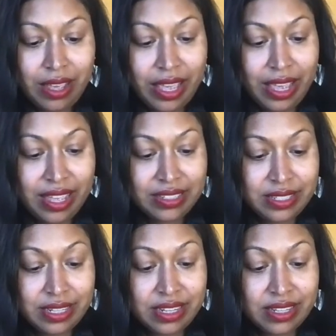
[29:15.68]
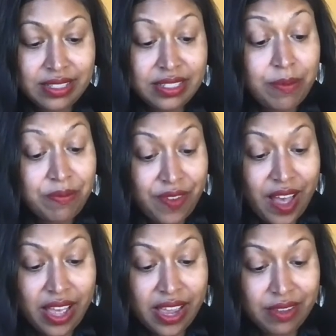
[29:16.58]
And step
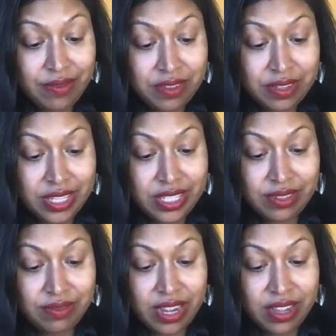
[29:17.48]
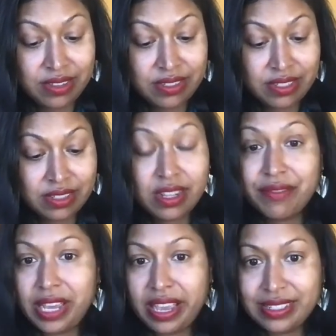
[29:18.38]
5 is around
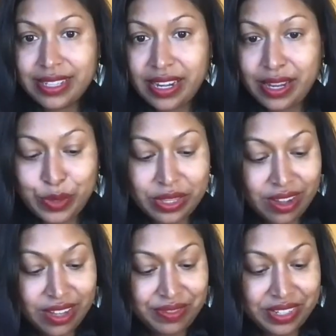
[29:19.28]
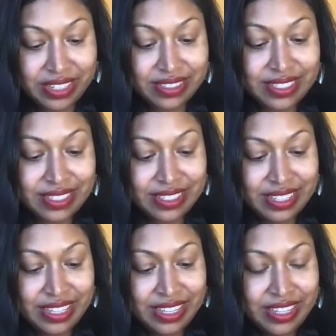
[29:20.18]
loving and dating with confidence.
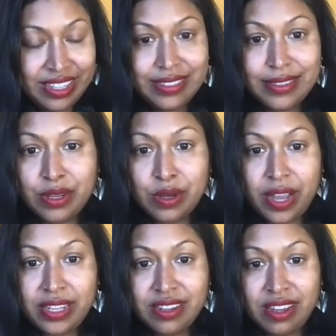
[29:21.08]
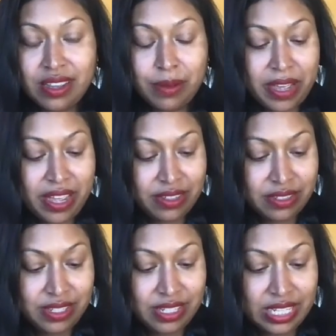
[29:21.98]
So I talk
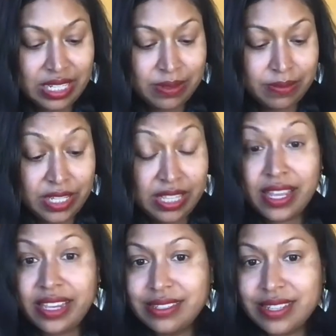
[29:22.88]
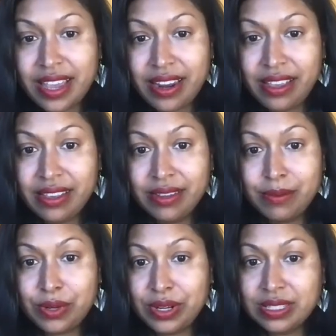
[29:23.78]
about enlightened dating
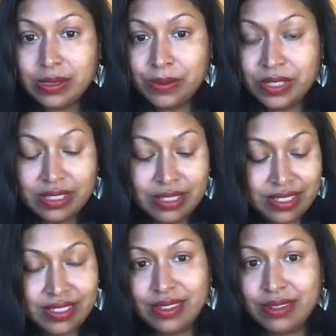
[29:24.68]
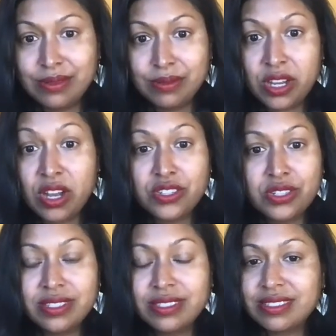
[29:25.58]
principles. So
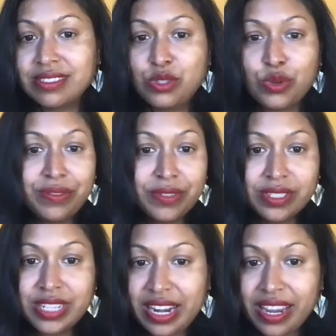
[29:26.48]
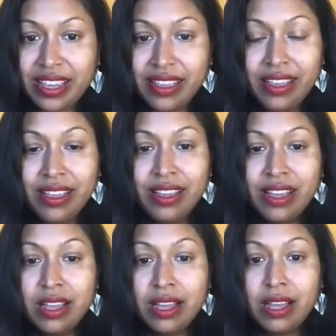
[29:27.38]
conscious, joyful dating,
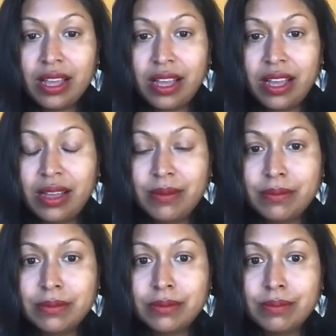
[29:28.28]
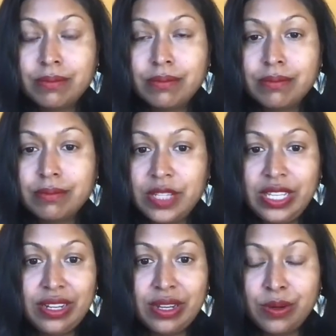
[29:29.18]

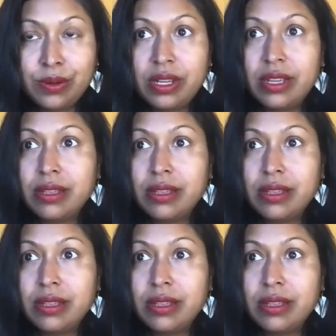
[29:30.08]
you know,